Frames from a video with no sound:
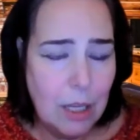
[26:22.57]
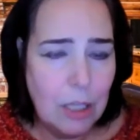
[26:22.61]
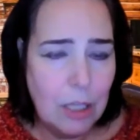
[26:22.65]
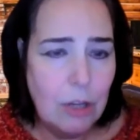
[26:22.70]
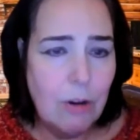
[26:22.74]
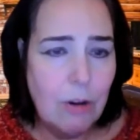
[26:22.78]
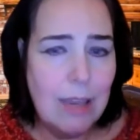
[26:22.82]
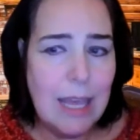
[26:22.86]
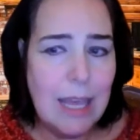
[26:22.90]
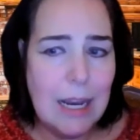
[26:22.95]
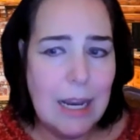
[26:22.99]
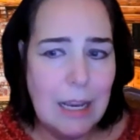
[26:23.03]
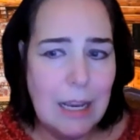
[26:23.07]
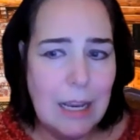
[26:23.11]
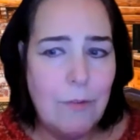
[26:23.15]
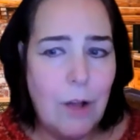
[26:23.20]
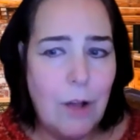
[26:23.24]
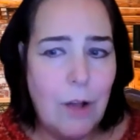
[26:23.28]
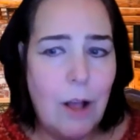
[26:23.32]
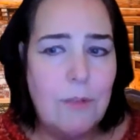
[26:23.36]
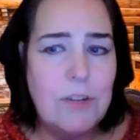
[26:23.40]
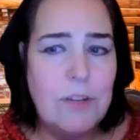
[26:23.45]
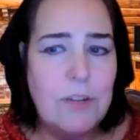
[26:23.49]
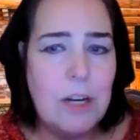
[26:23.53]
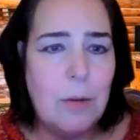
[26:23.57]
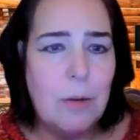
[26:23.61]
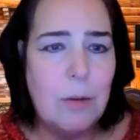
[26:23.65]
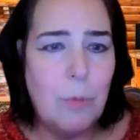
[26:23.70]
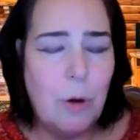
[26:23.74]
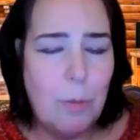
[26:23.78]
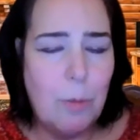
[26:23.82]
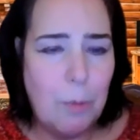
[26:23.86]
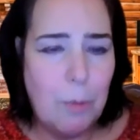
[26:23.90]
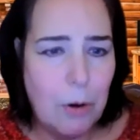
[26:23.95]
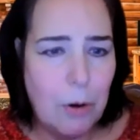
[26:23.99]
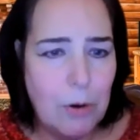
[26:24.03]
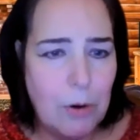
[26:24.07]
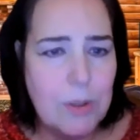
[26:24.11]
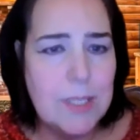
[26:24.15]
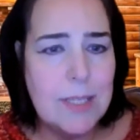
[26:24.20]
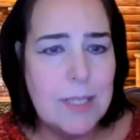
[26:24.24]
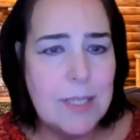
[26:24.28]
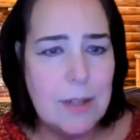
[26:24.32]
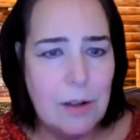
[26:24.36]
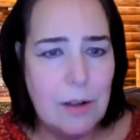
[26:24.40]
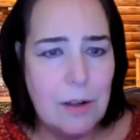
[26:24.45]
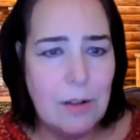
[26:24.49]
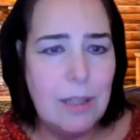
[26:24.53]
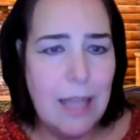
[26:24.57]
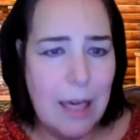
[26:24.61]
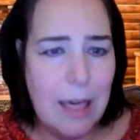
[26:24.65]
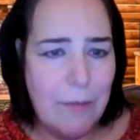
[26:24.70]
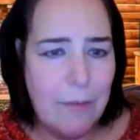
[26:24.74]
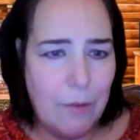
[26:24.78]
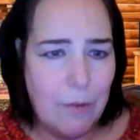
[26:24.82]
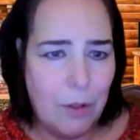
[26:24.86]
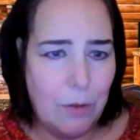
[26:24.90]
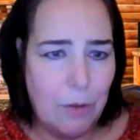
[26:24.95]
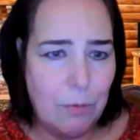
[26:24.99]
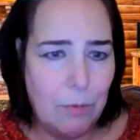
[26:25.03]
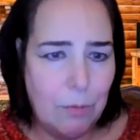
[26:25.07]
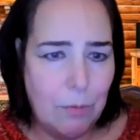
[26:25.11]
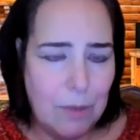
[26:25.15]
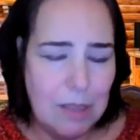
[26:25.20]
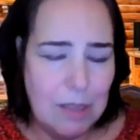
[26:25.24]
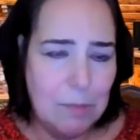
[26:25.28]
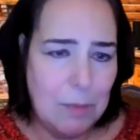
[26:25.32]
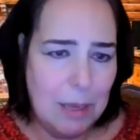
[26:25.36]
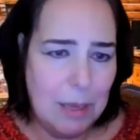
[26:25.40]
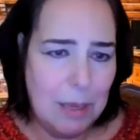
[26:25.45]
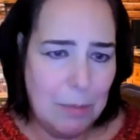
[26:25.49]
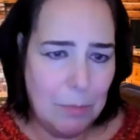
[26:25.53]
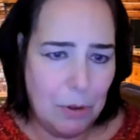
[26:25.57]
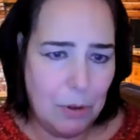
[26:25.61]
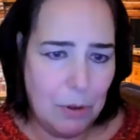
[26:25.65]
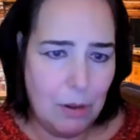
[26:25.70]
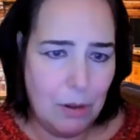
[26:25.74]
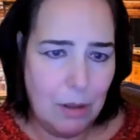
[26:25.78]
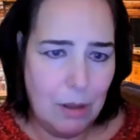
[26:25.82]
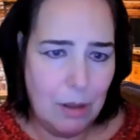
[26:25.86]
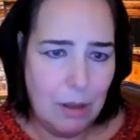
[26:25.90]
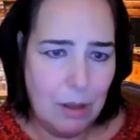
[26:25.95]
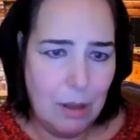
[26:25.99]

you're getting involved on a more personal level with people